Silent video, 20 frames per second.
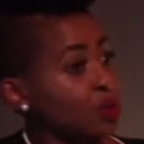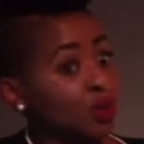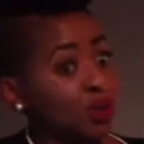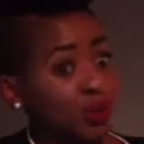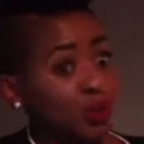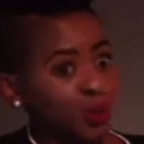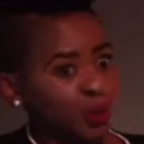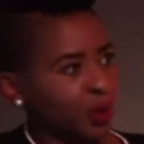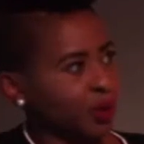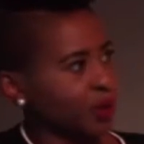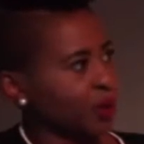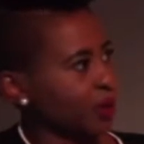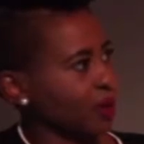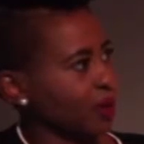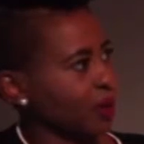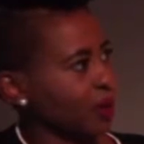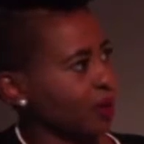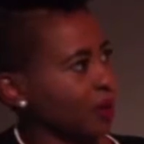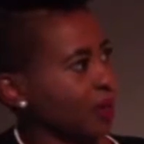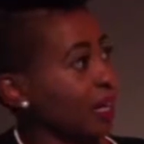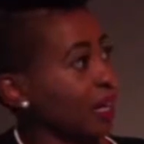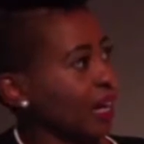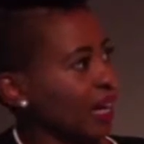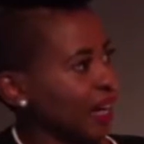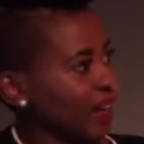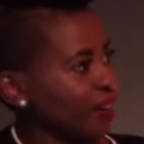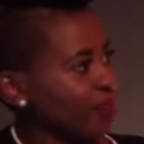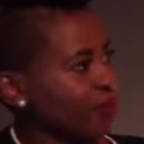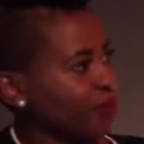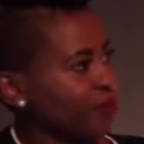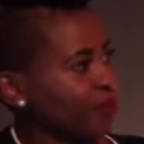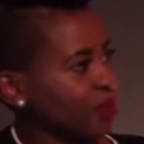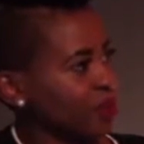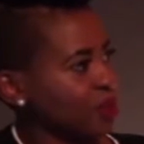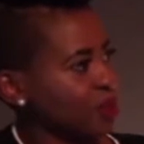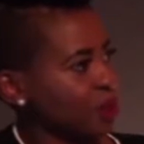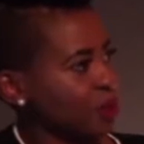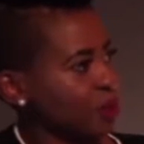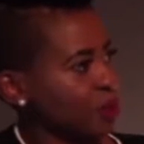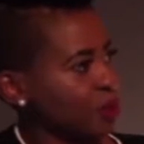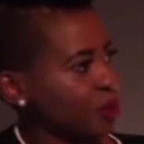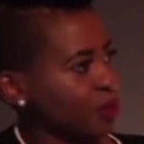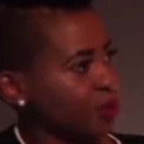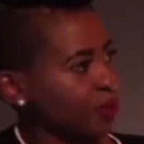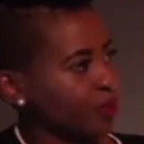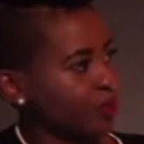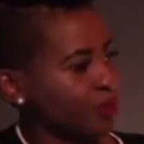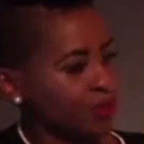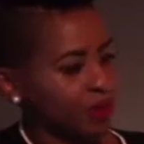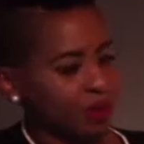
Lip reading: do in life in terms of